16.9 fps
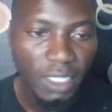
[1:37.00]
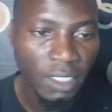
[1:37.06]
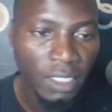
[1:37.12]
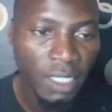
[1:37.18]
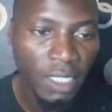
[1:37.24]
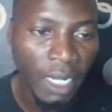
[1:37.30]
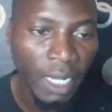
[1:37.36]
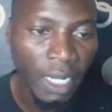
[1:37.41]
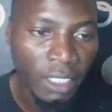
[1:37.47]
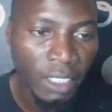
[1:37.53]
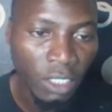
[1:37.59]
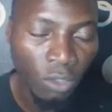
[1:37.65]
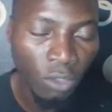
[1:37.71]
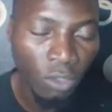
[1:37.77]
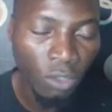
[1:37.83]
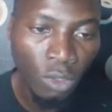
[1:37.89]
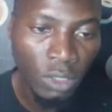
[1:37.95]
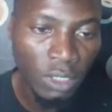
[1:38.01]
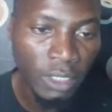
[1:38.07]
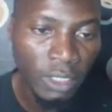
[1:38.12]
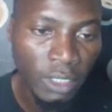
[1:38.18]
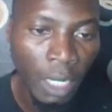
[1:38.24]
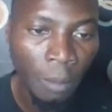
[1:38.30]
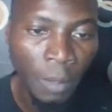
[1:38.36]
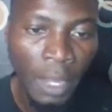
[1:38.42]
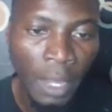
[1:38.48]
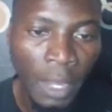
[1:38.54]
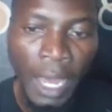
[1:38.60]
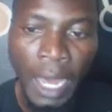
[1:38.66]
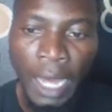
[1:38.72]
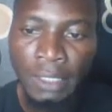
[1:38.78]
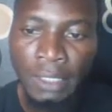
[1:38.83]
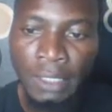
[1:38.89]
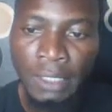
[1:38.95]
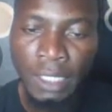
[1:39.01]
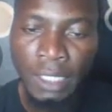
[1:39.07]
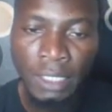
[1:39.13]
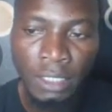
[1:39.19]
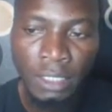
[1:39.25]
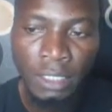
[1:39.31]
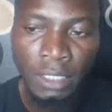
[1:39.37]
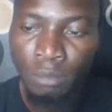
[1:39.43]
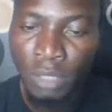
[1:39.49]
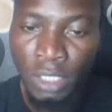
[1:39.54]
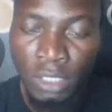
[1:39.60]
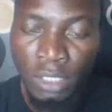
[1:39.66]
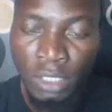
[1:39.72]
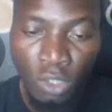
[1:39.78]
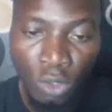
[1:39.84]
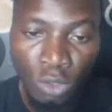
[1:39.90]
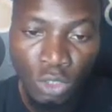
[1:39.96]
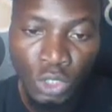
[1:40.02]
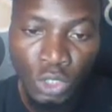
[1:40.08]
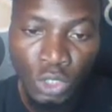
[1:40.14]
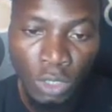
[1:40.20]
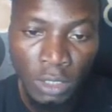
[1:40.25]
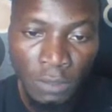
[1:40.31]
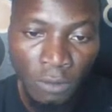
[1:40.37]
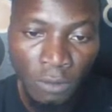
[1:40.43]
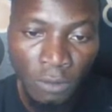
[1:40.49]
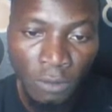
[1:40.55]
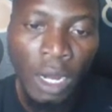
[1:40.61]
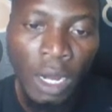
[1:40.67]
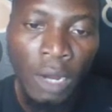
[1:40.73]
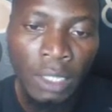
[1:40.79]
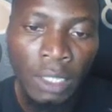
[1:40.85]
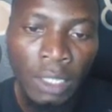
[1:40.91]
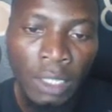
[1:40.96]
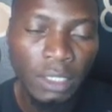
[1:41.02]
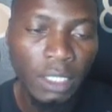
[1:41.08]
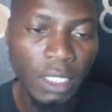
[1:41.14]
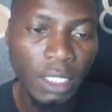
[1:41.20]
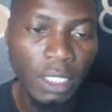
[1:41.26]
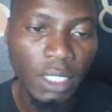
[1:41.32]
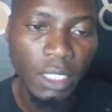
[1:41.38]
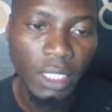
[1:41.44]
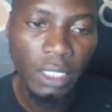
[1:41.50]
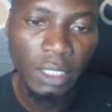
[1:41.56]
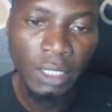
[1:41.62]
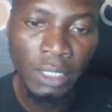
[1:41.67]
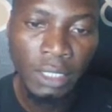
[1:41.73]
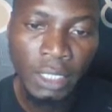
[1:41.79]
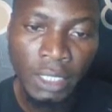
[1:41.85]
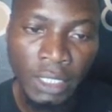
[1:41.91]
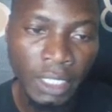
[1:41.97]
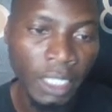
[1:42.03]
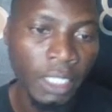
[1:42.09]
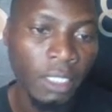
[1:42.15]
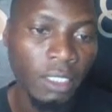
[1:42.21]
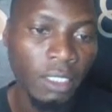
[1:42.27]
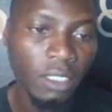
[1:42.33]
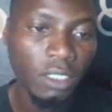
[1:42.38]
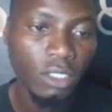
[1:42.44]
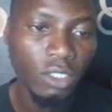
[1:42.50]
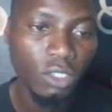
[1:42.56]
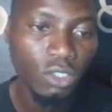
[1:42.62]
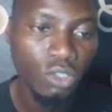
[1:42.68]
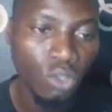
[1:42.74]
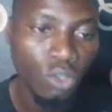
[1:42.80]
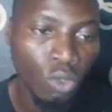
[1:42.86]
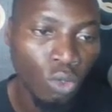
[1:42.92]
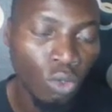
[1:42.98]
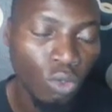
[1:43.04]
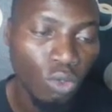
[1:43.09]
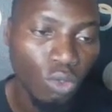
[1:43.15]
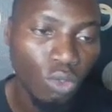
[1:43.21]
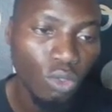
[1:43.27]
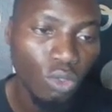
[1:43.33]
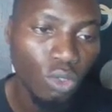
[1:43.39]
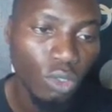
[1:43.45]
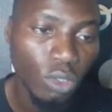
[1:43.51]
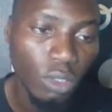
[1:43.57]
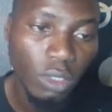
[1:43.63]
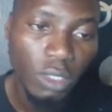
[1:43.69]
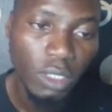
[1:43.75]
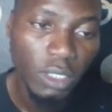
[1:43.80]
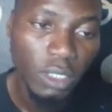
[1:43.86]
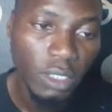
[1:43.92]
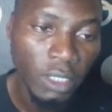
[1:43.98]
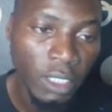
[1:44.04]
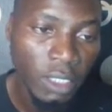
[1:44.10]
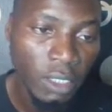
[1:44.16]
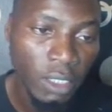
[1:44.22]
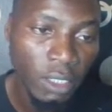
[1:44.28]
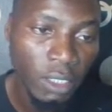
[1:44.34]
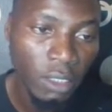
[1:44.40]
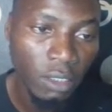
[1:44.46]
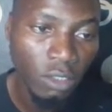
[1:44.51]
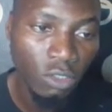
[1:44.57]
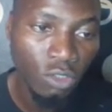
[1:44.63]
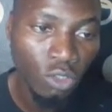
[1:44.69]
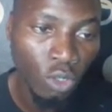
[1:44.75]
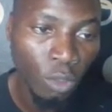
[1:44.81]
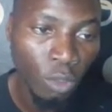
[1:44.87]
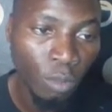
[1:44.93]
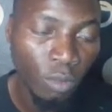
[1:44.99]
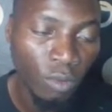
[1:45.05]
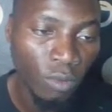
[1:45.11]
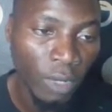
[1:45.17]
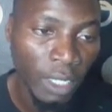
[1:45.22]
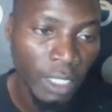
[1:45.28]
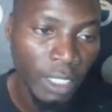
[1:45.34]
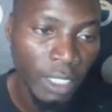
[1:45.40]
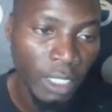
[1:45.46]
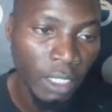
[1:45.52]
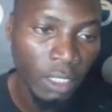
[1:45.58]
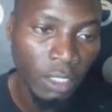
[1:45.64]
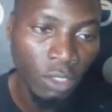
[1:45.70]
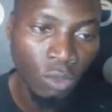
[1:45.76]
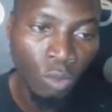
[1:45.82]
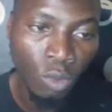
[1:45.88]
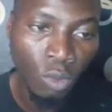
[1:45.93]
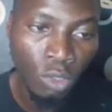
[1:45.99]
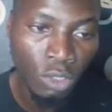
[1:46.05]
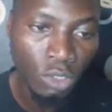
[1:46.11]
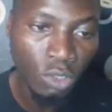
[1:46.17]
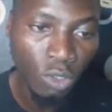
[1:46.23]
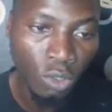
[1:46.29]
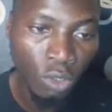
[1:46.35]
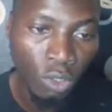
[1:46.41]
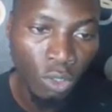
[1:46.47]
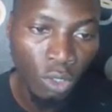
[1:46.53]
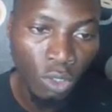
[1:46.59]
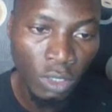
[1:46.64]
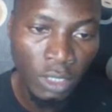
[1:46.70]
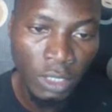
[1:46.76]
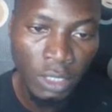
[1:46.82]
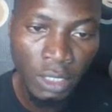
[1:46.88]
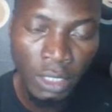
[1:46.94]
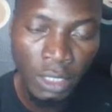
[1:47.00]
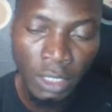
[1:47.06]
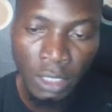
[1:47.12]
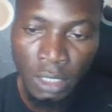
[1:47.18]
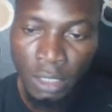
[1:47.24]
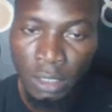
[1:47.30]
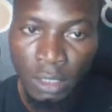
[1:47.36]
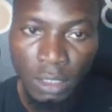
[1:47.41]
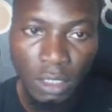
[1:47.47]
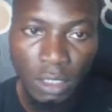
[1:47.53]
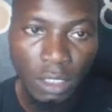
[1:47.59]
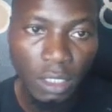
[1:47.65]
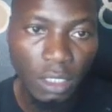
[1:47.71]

These are the keywords that buyers are searching based on 24 hours in a day. So this is top ranking keywords on all these niches.